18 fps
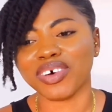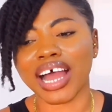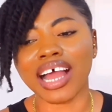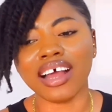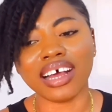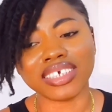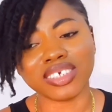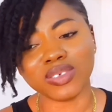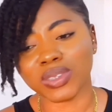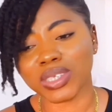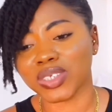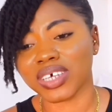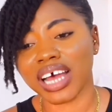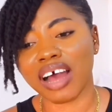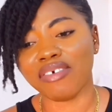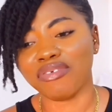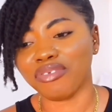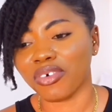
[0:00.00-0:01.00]
I just wanted
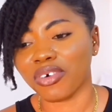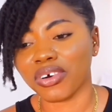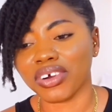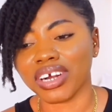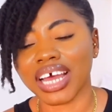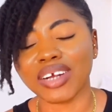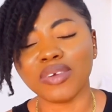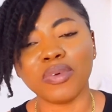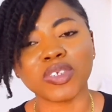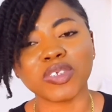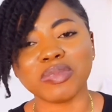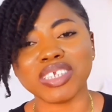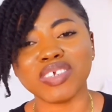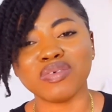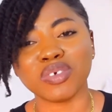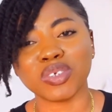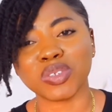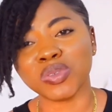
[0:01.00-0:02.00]
to have fun. I don't want to
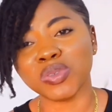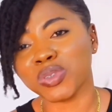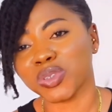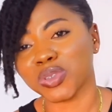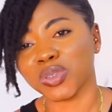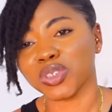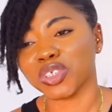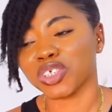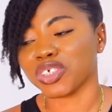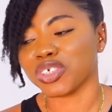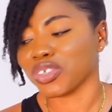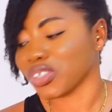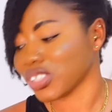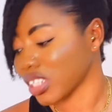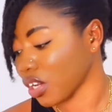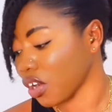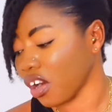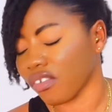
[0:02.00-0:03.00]
make the video look so
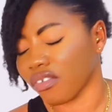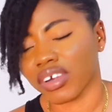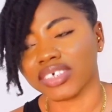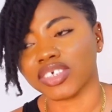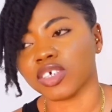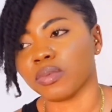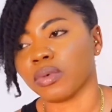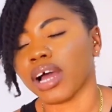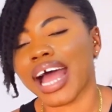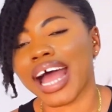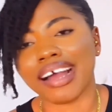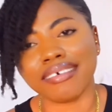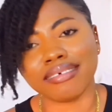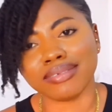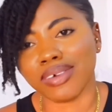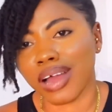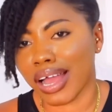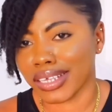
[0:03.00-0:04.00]
serious. There's a lot of questions, but I
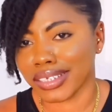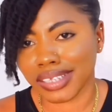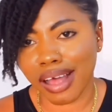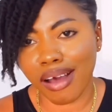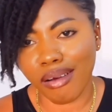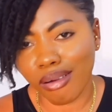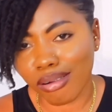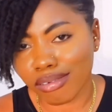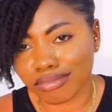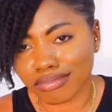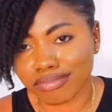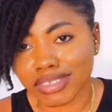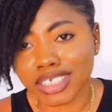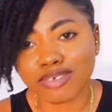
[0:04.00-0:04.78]
could not answer all.